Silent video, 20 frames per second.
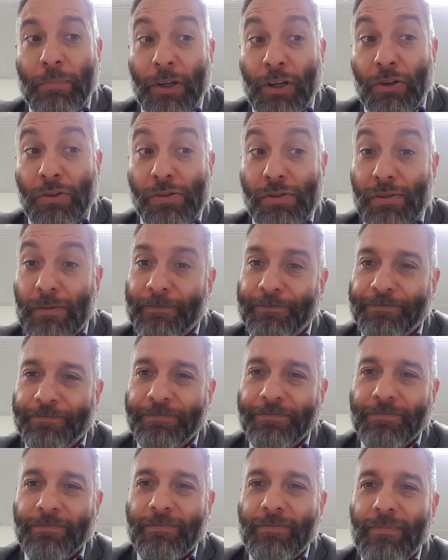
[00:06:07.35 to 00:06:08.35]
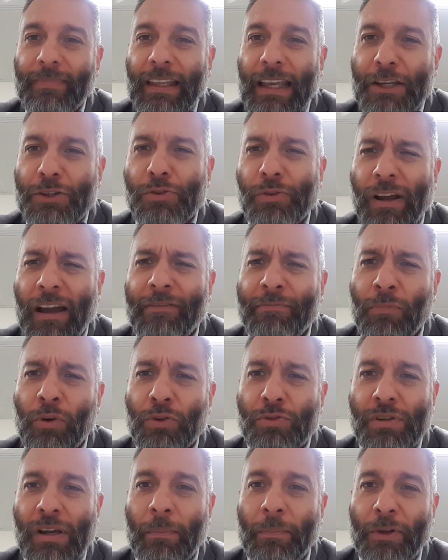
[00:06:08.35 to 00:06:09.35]
because he should have
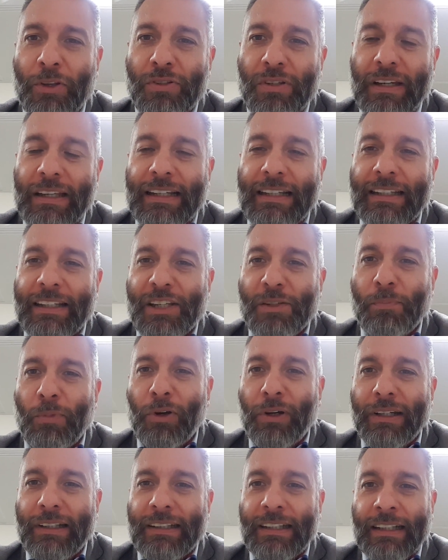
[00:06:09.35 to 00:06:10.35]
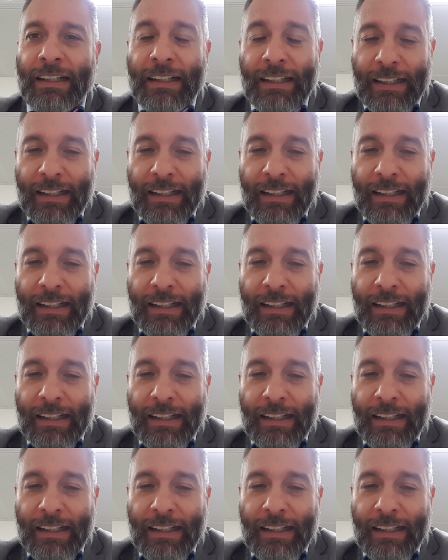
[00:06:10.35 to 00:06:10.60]
more Champions League in his pocket.